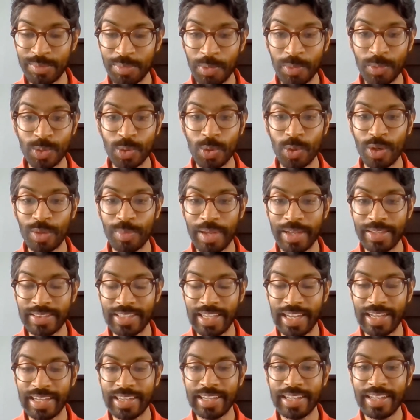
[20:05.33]
But we'll talk about
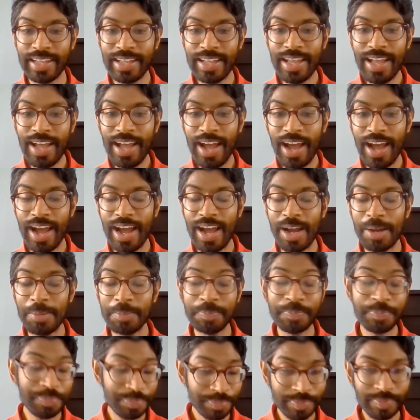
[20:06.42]
that
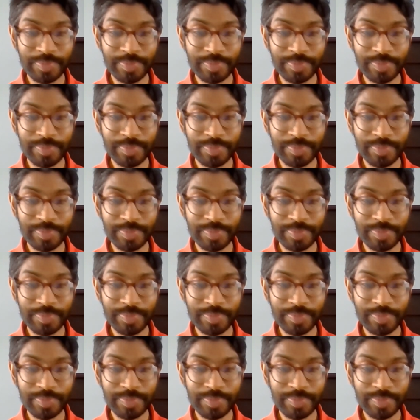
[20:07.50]
um,